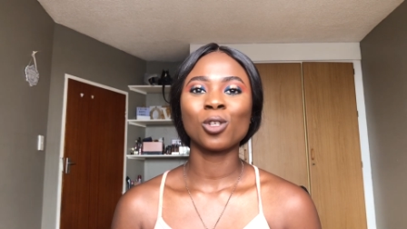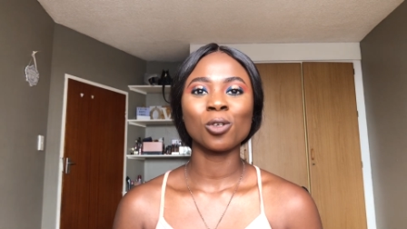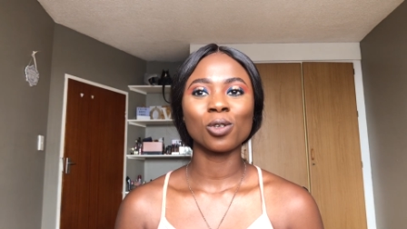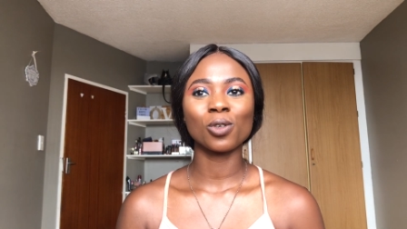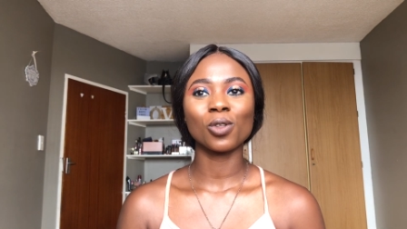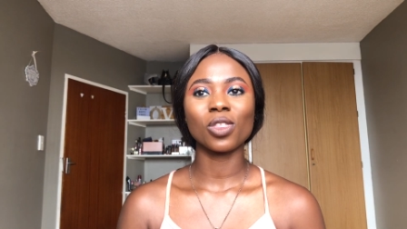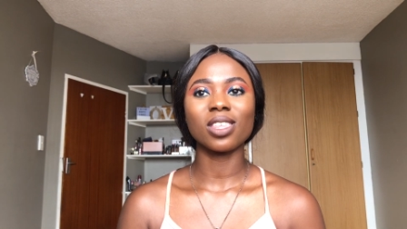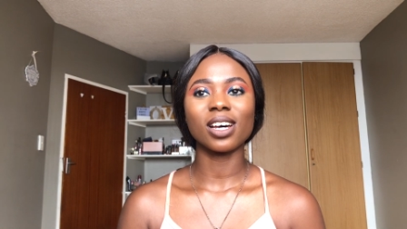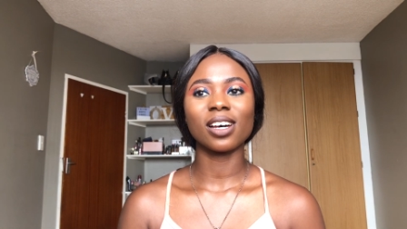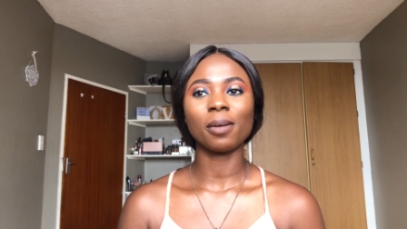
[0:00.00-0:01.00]
to
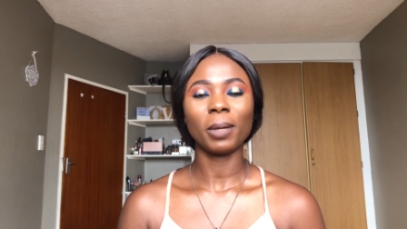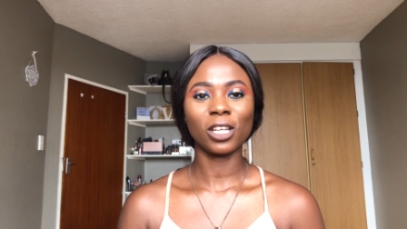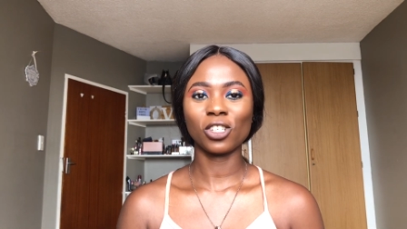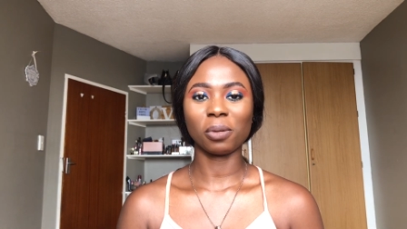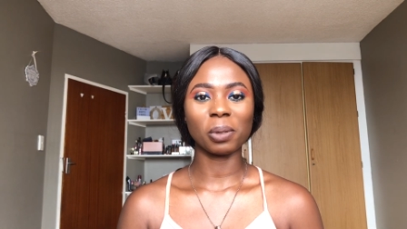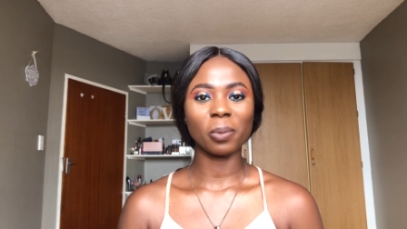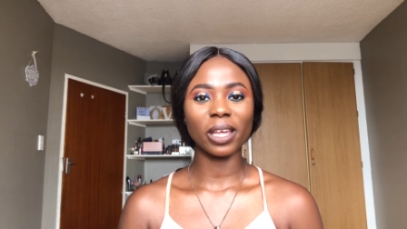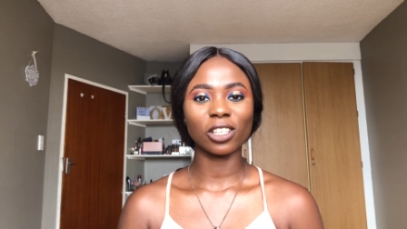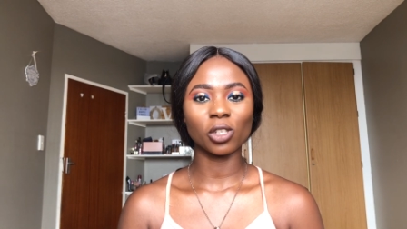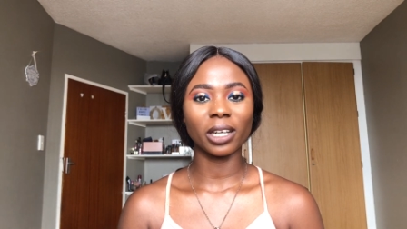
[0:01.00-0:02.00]
the picture we
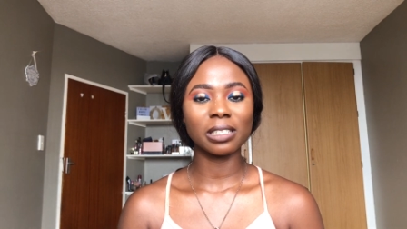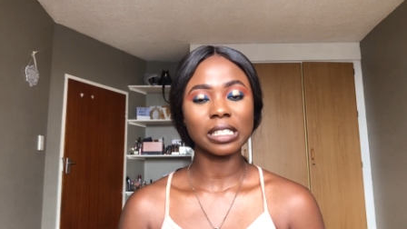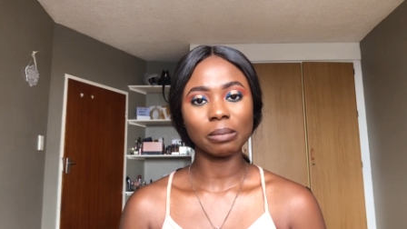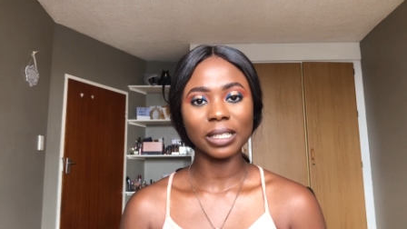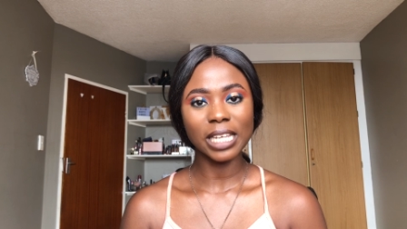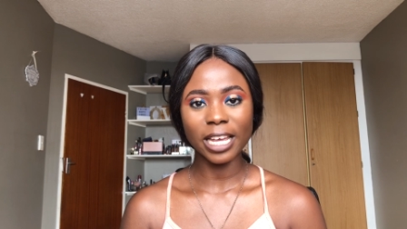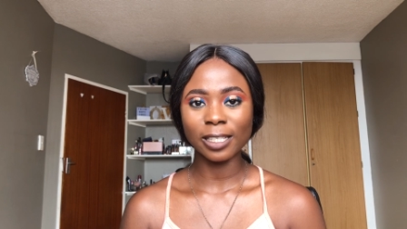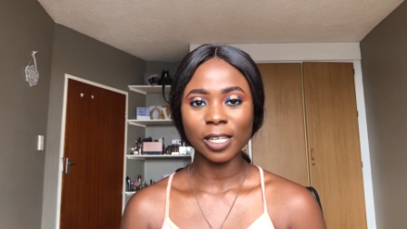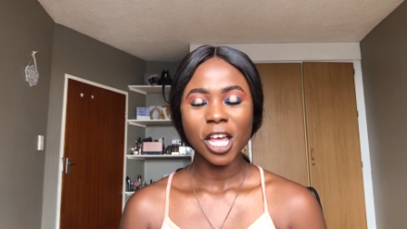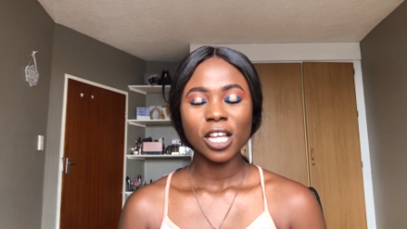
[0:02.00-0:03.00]
were trying to
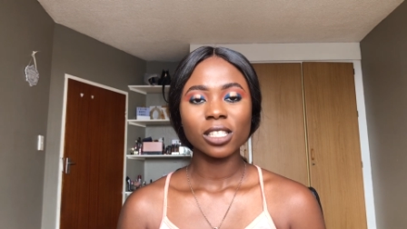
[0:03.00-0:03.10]
imitate,